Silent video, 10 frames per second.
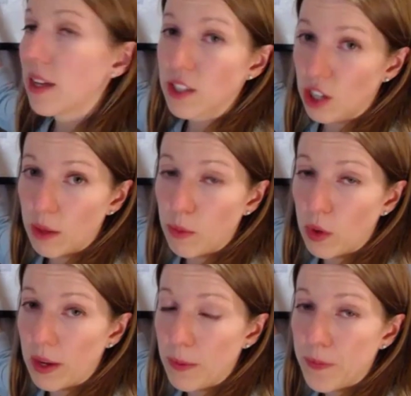a starting
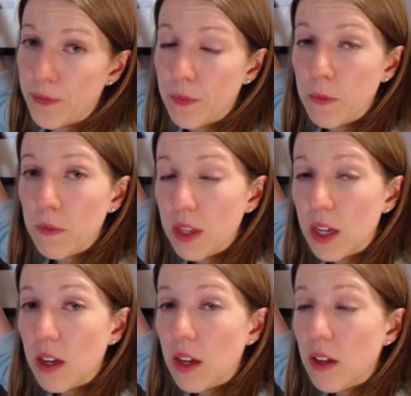point.
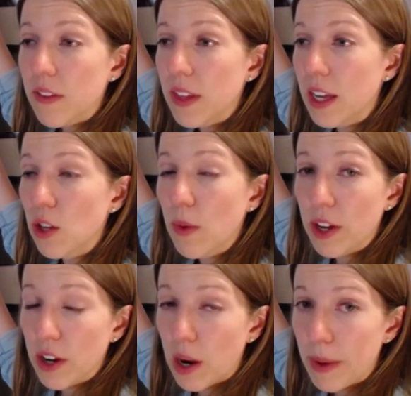Then you want
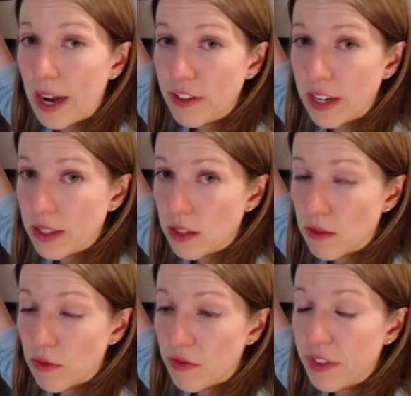your carbohydrates.
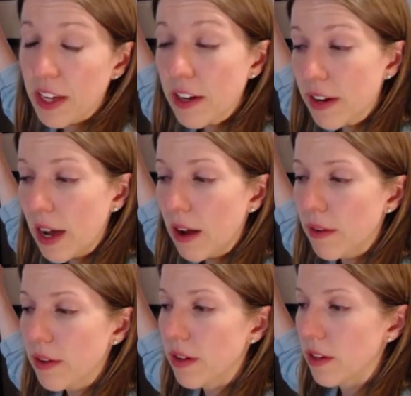Figure
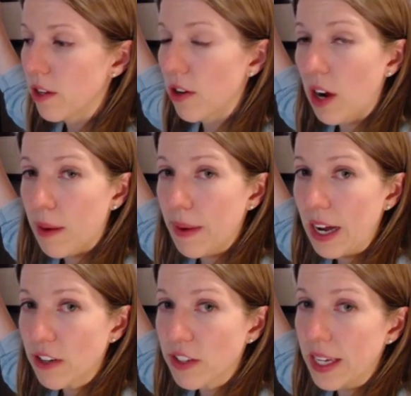out your
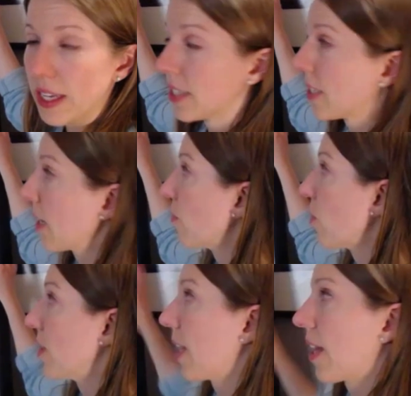carbohydrate intake
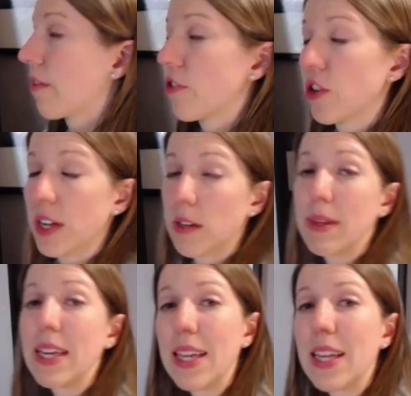for a day. If you're going to
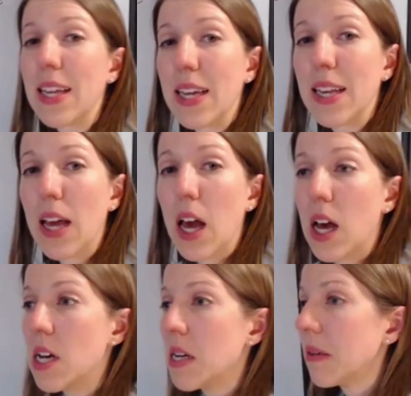be eating
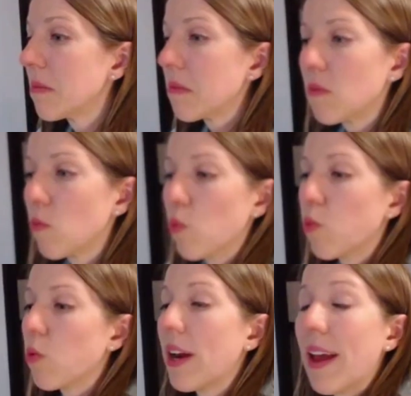
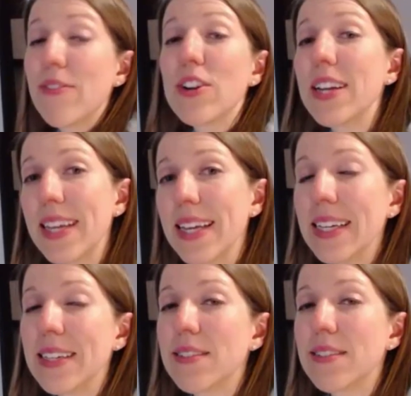whatever it
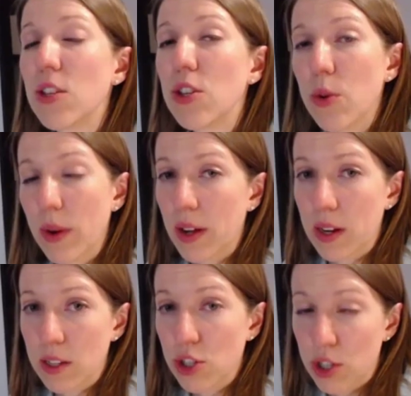is you are going
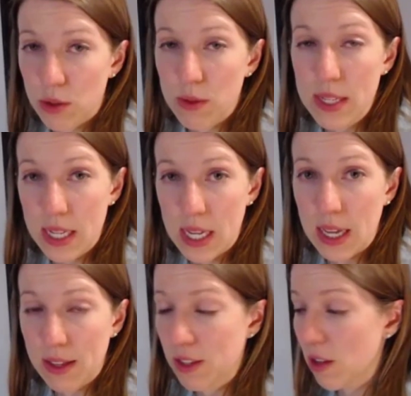to choose to
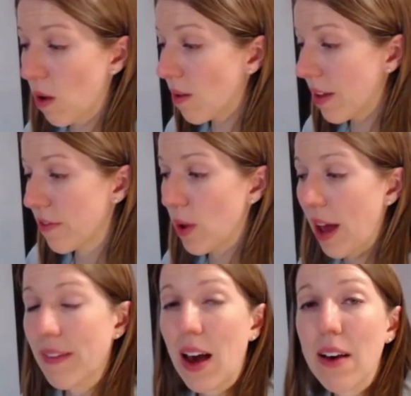eat. So if you
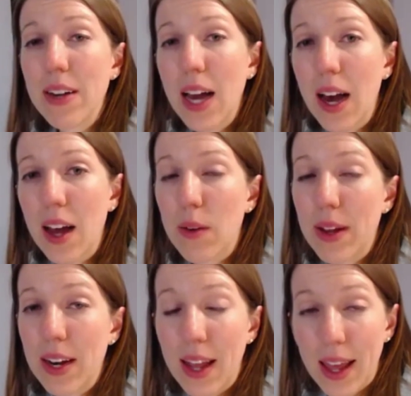have avocado
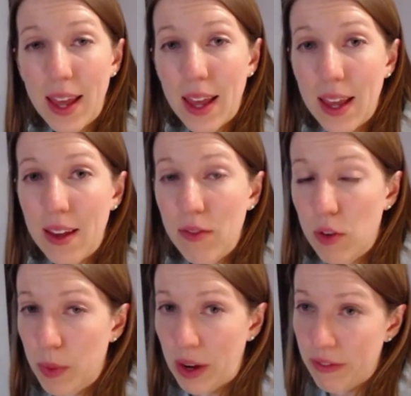and an egg
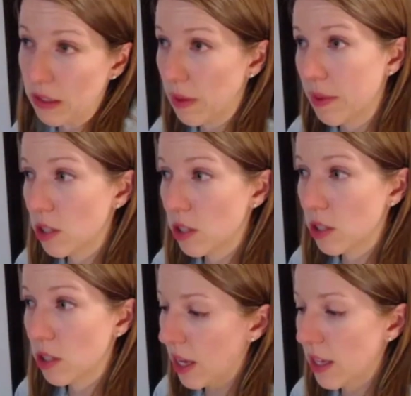for breakfast, maybe 2
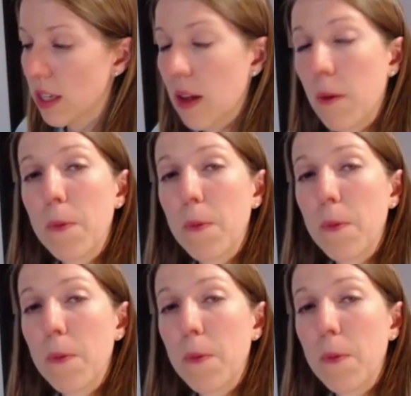eggs,